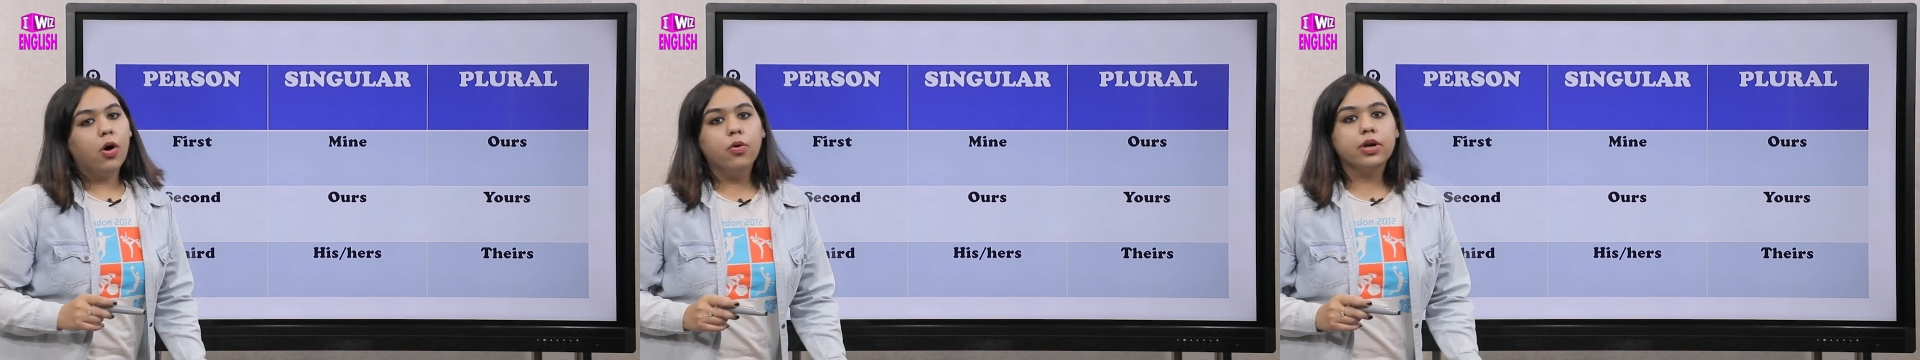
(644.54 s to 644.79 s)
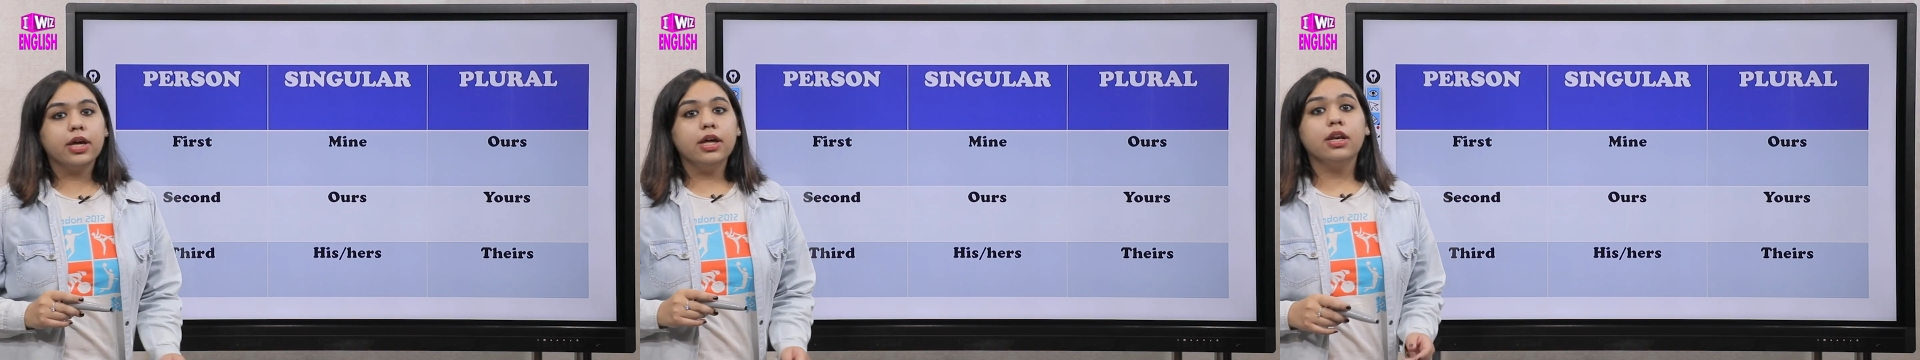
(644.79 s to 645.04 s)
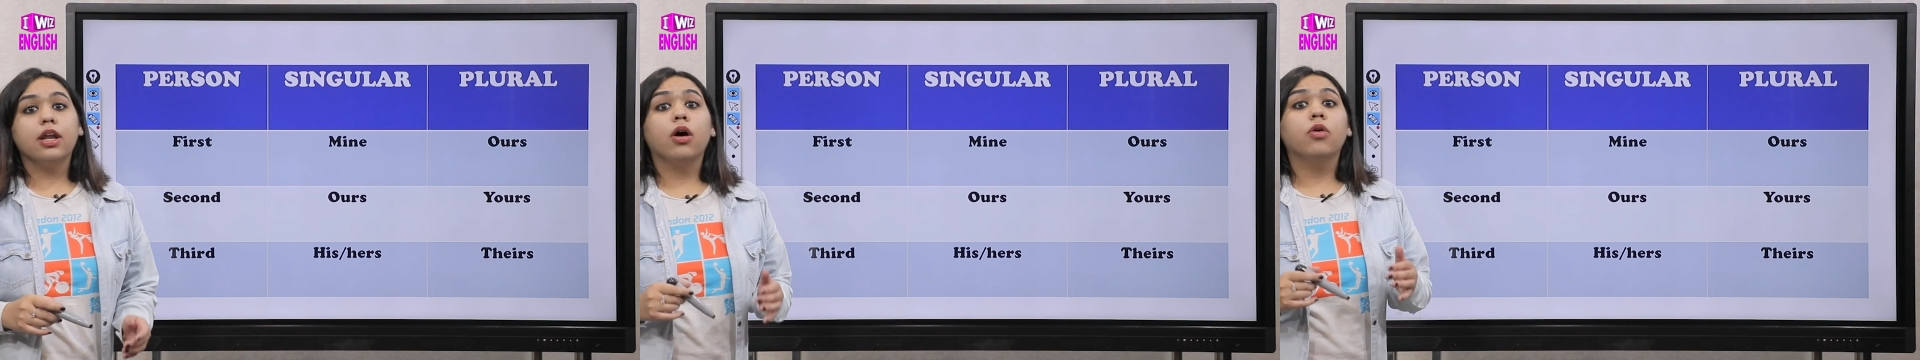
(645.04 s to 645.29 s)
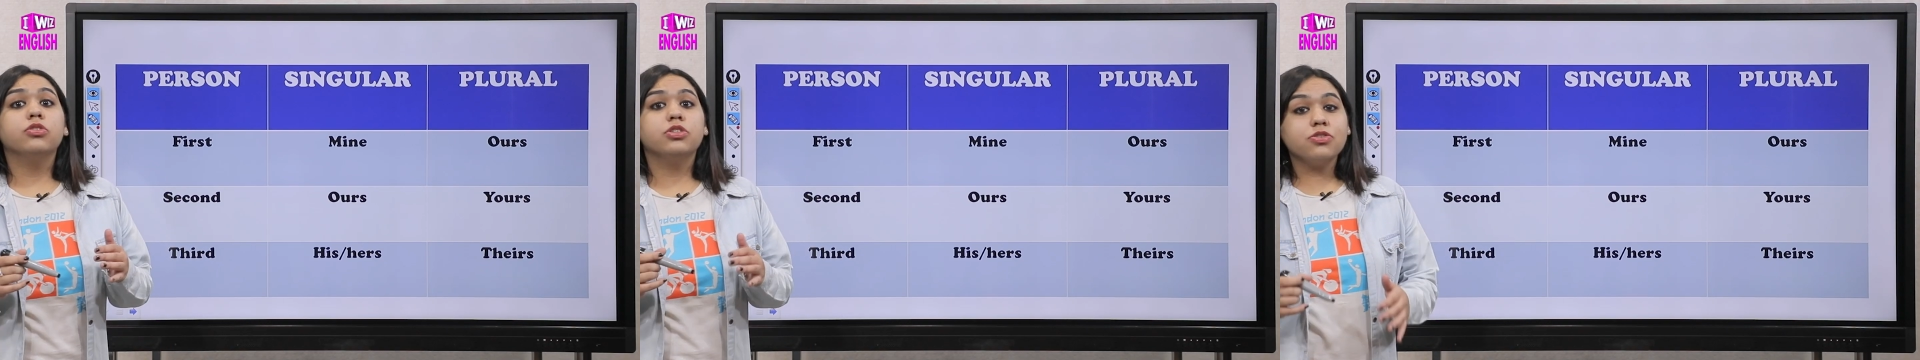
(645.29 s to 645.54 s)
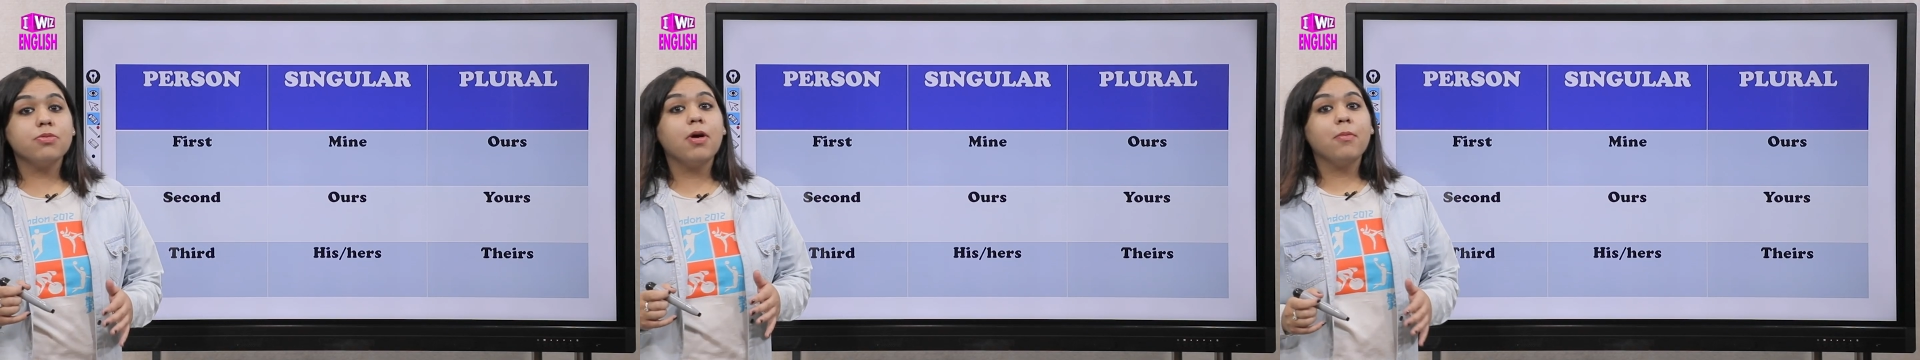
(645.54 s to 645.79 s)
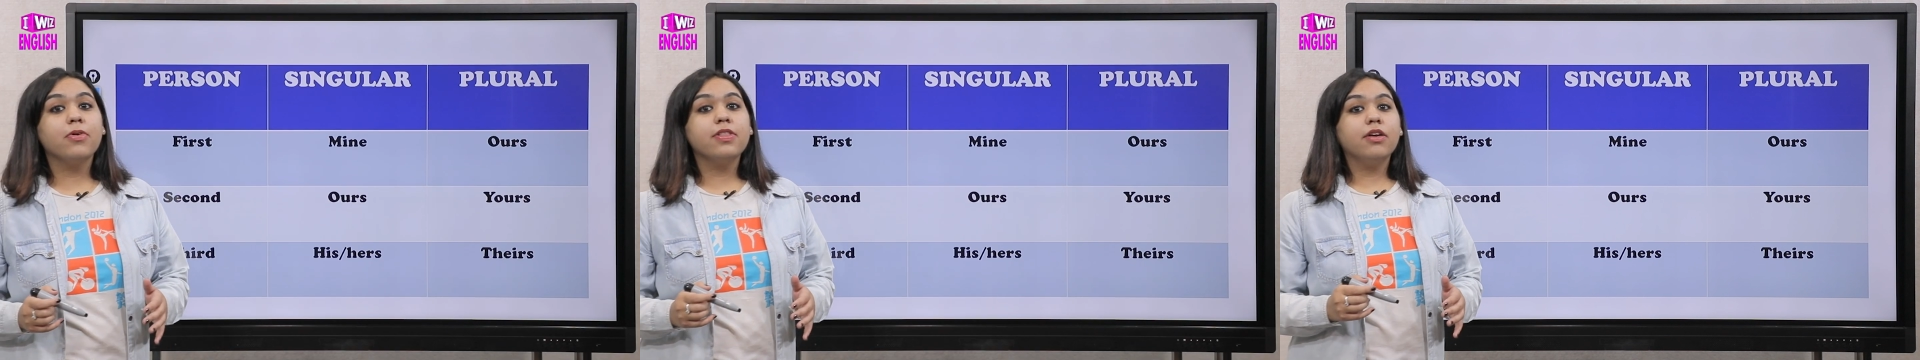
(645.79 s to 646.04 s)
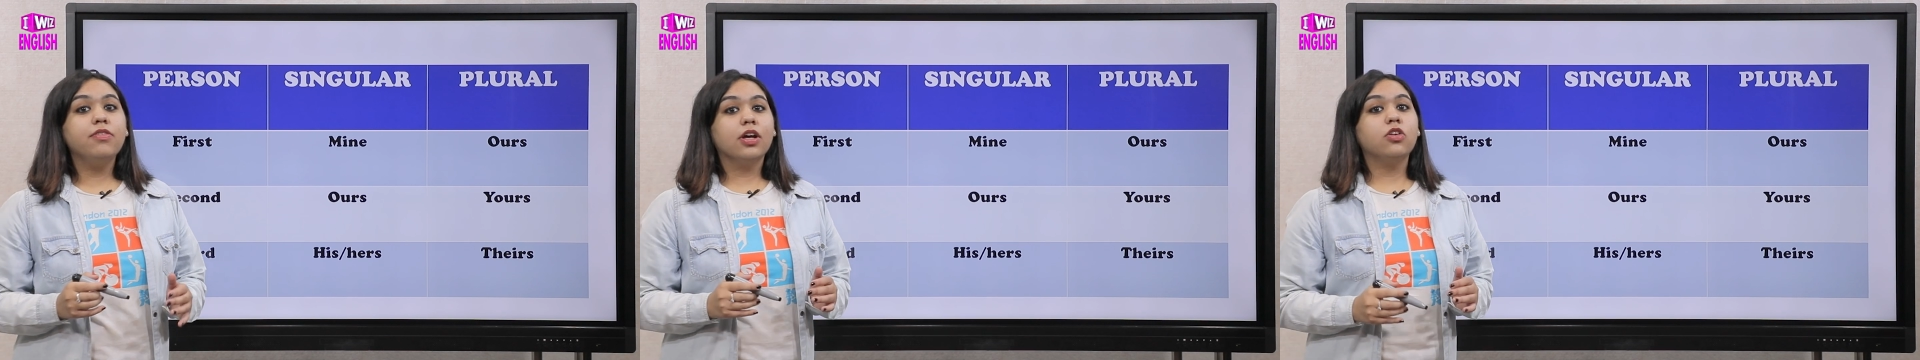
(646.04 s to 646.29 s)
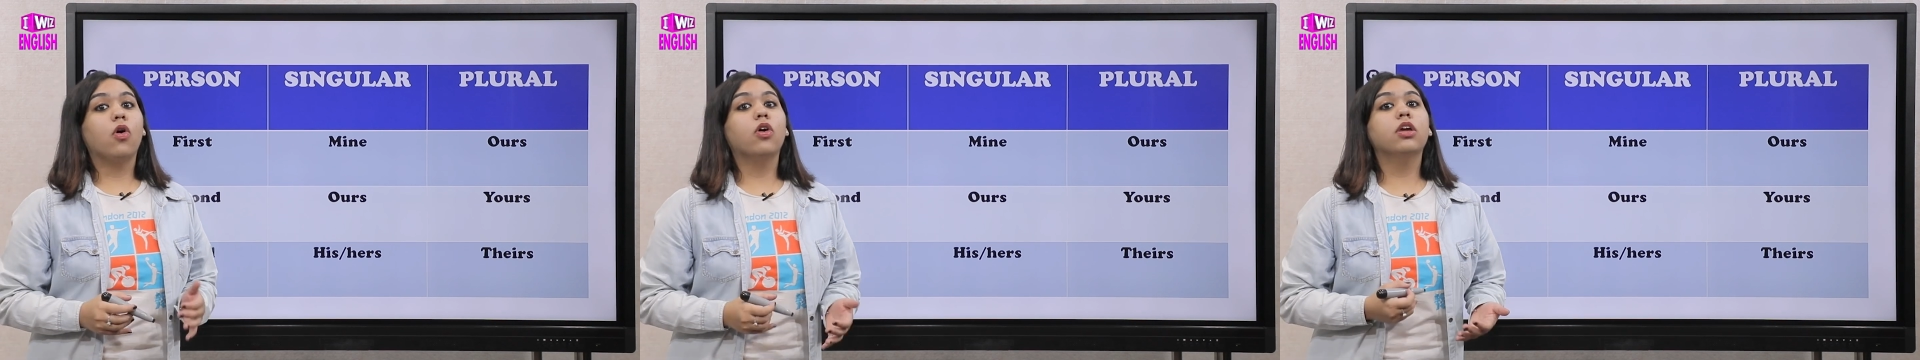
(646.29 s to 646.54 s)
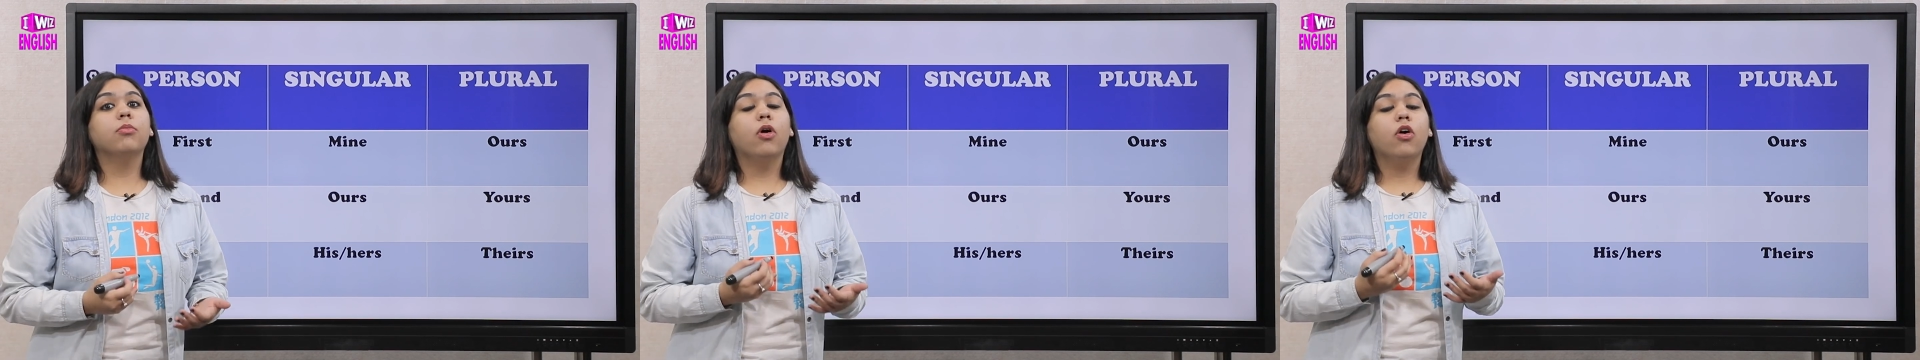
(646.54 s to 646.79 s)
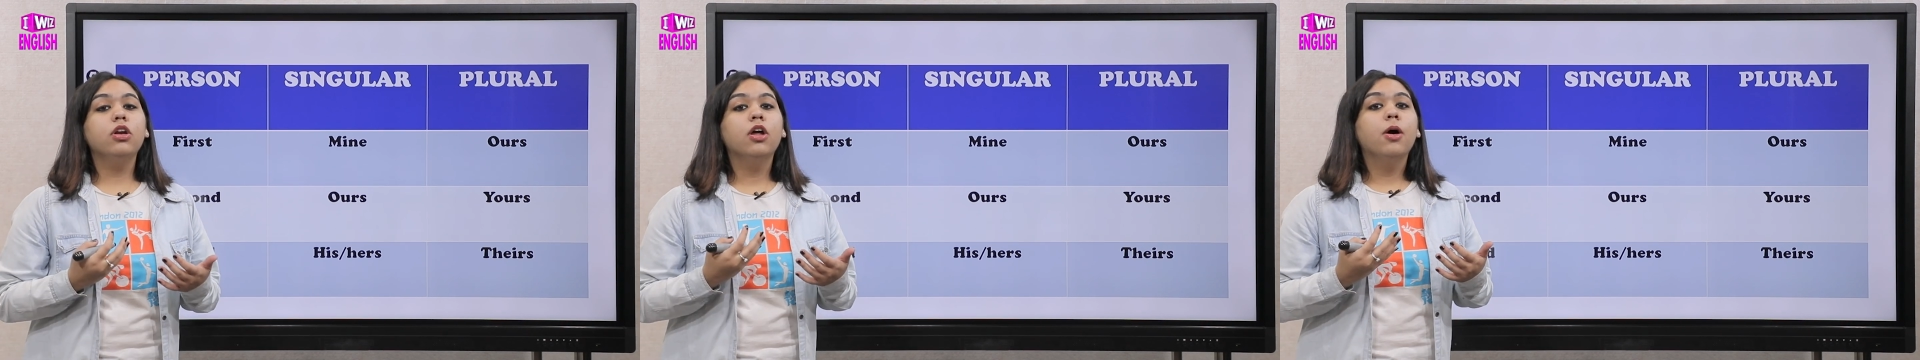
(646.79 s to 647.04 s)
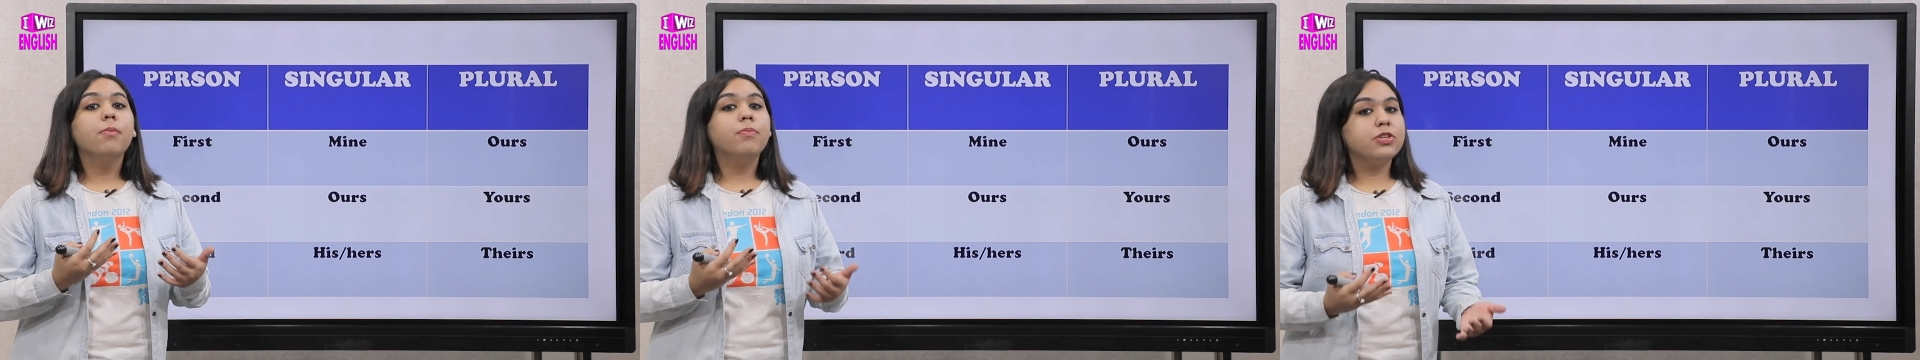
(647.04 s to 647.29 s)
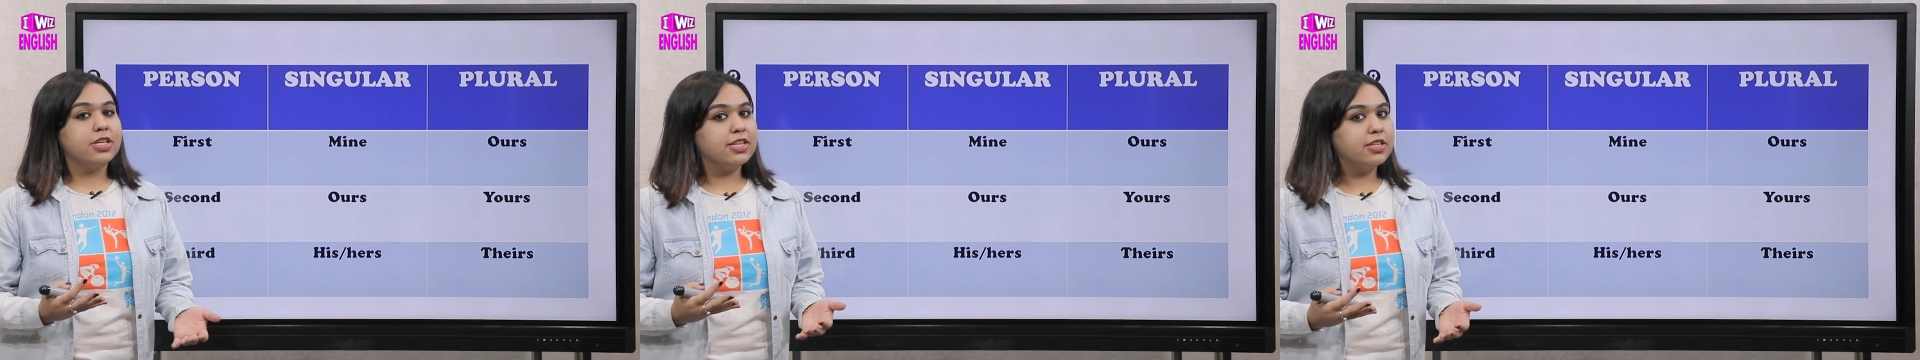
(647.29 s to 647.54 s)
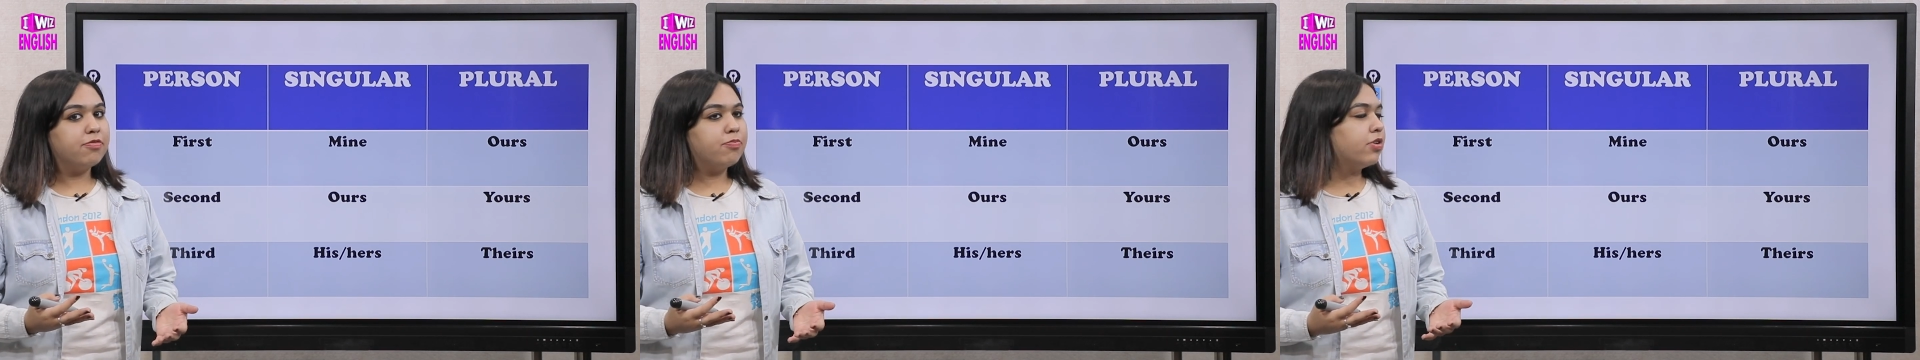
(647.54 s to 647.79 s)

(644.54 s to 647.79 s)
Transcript: Okay, now just remember that we are talking about possessive